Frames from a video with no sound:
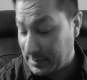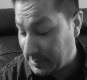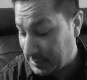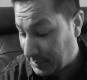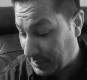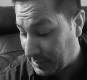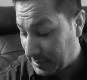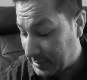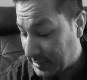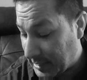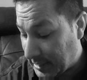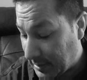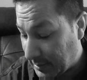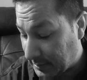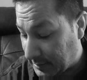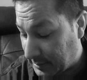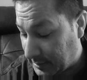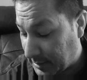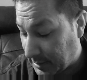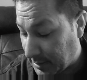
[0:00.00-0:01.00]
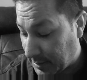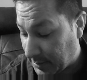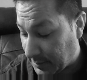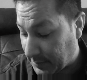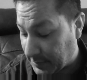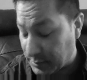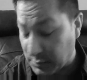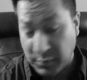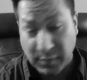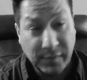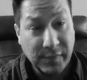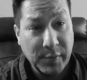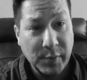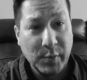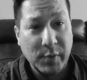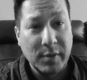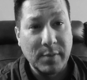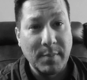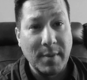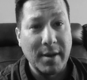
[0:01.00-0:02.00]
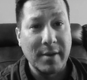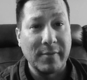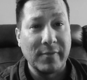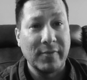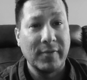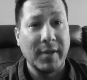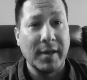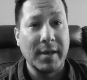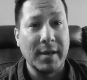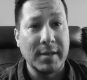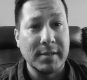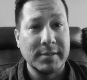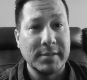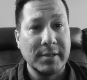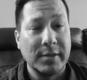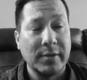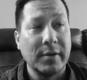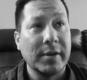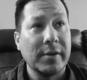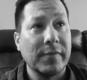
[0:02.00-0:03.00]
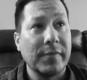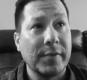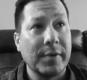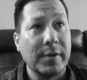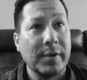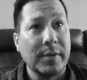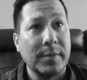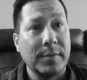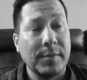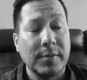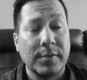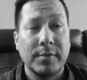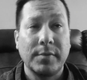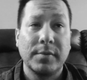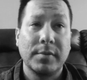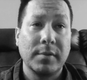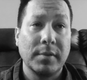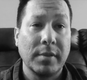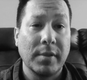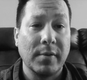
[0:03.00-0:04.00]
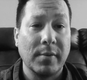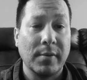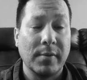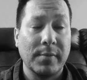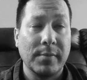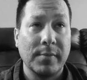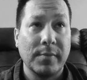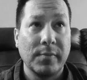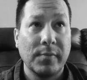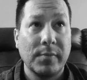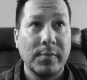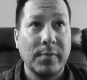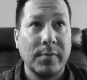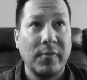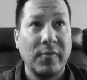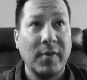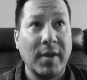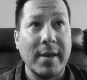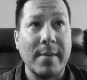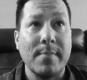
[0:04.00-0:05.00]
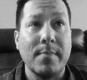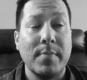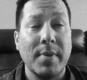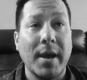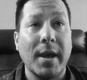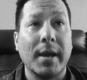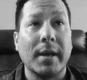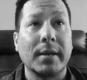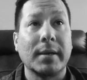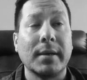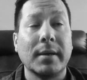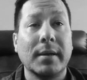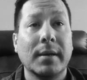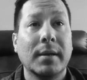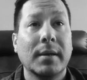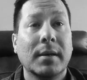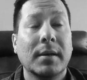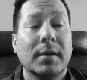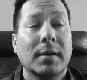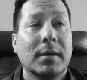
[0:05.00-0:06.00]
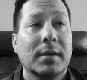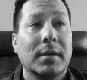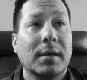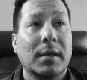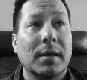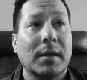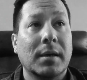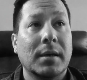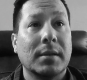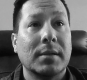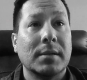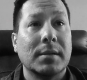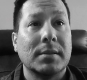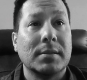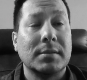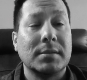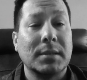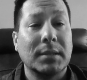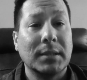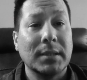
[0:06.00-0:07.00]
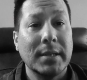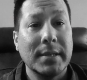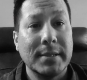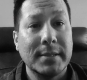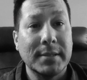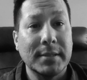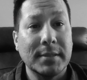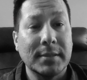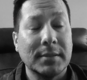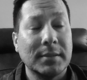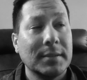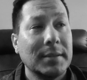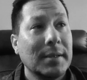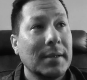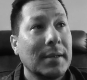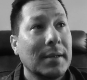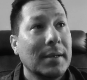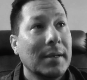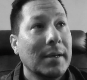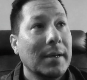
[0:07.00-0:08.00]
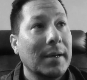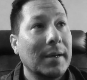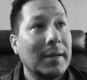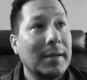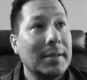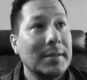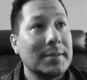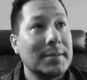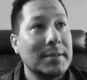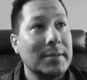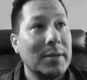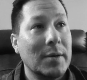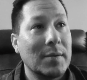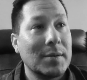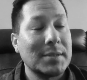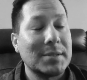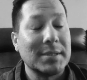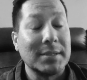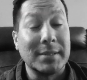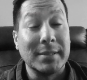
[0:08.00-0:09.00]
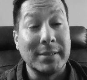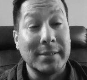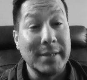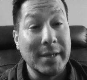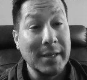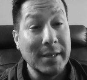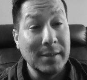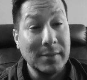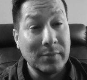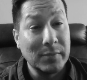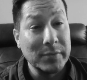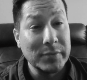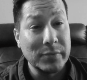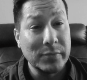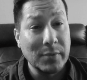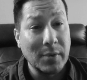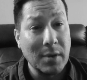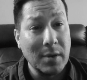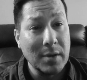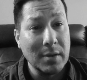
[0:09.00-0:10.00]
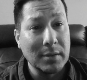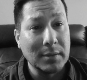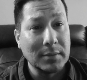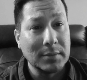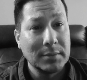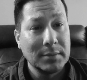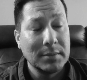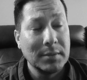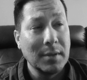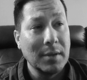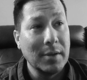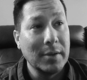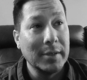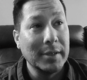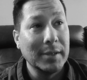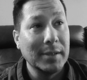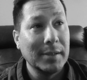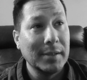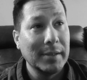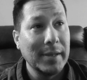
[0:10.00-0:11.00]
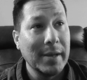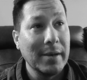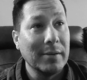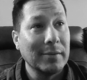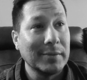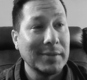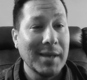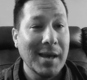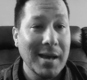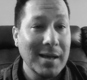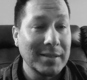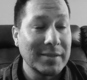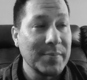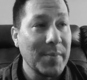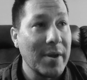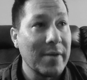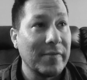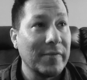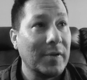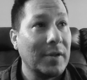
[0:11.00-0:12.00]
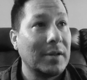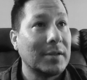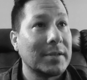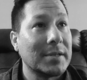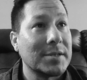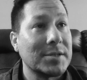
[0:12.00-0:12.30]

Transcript: Turns out I was reviewing my flight itinerary for the flight back to London, and I noticed that the date was wrong on it. Now, yeah, it's my fault.